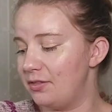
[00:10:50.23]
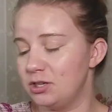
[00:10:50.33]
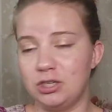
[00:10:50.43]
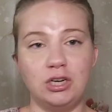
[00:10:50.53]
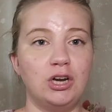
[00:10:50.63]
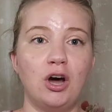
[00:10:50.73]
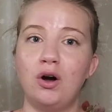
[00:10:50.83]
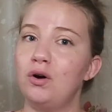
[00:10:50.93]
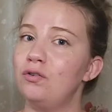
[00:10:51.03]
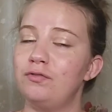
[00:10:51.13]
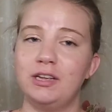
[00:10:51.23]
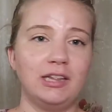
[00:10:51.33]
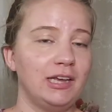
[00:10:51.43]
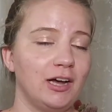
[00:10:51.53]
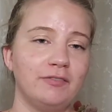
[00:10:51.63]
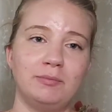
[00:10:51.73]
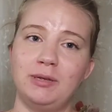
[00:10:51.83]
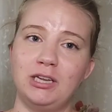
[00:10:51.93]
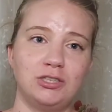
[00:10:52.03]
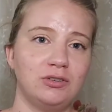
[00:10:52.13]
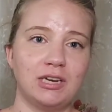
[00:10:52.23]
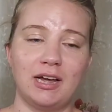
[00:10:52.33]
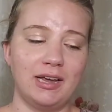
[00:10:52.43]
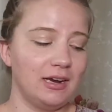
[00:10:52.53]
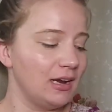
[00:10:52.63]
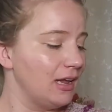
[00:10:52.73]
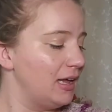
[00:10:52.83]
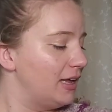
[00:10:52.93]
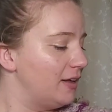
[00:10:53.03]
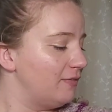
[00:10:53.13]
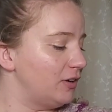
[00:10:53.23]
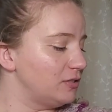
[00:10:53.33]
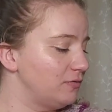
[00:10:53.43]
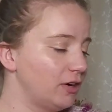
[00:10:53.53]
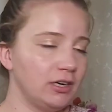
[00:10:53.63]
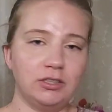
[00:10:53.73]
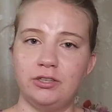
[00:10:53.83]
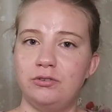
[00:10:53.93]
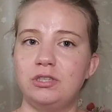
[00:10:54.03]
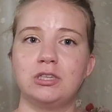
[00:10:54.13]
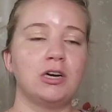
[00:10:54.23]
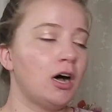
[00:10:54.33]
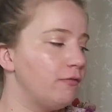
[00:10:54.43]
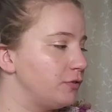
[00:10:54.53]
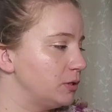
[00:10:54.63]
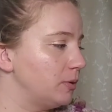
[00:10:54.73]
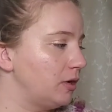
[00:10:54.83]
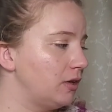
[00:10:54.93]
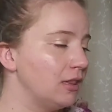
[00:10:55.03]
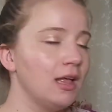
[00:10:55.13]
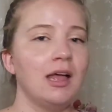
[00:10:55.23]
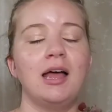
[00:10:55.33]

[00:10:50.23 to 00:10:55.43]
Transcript: There's no feeling of it being too tight. It feels very loose, comfortable.